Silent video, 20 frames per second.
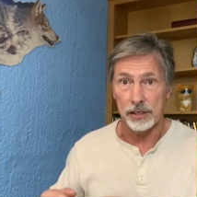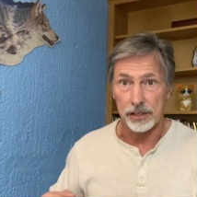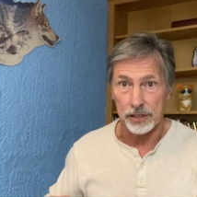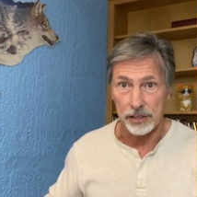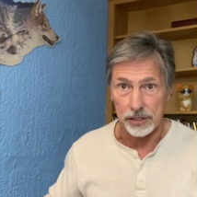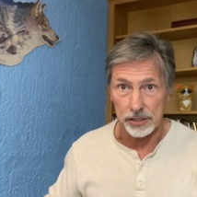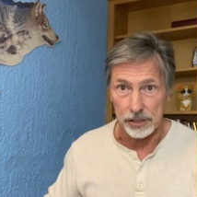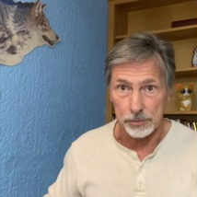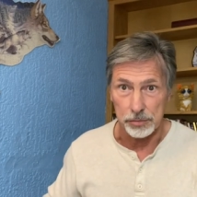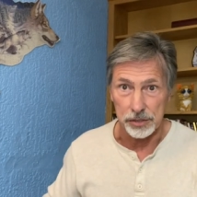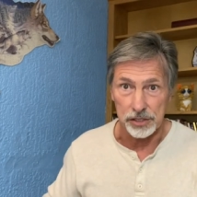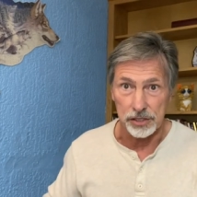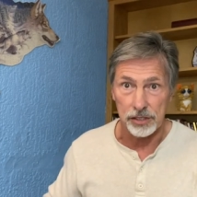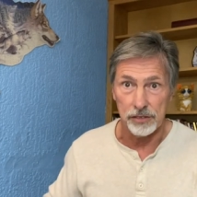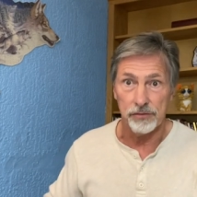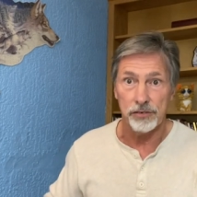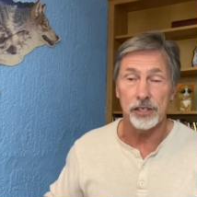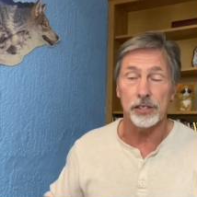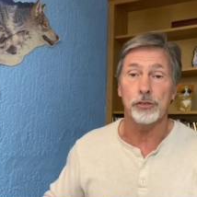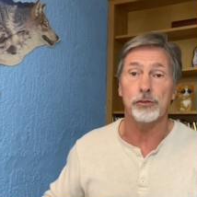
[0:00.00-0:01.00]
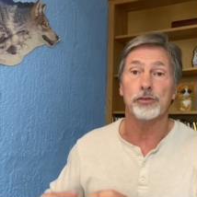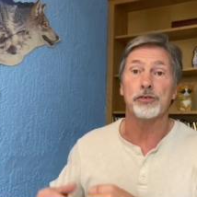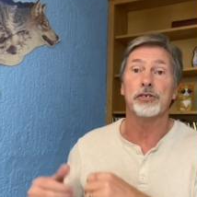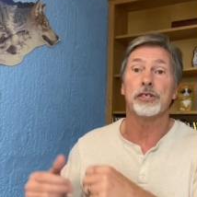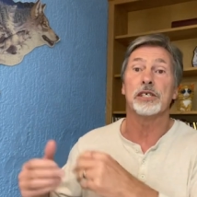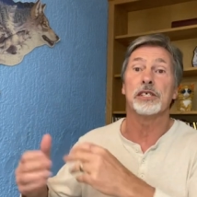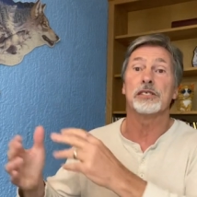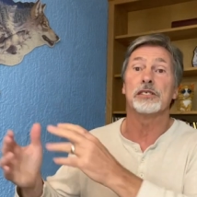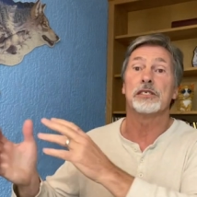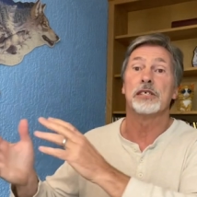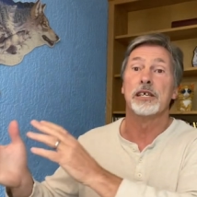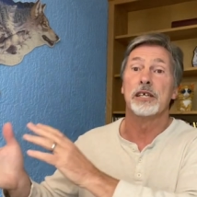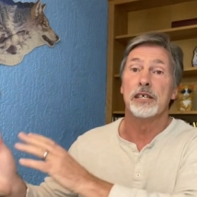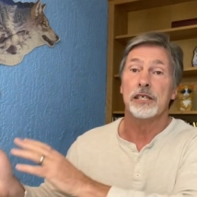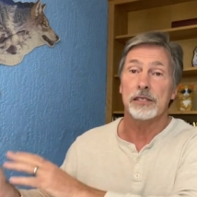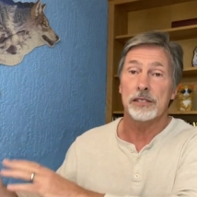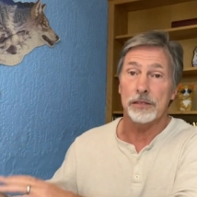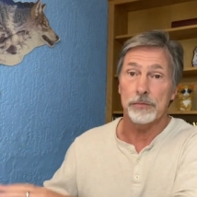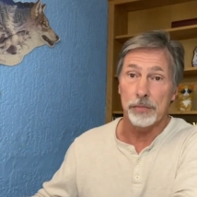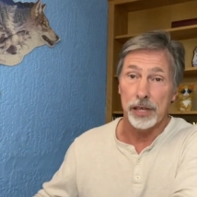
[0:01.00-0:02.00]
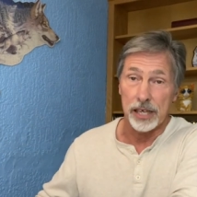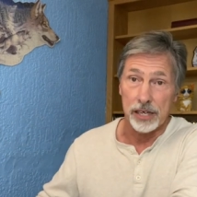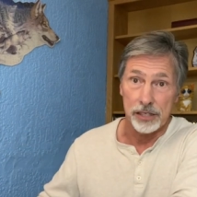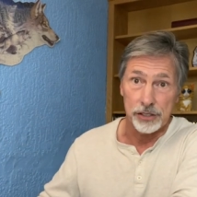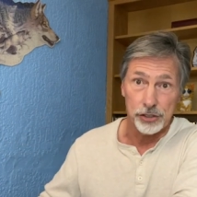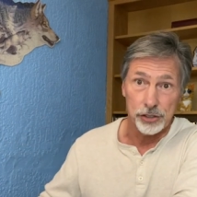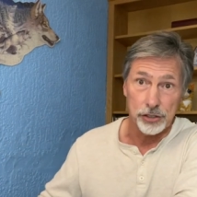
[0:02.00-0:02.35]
the specific nutrients to manage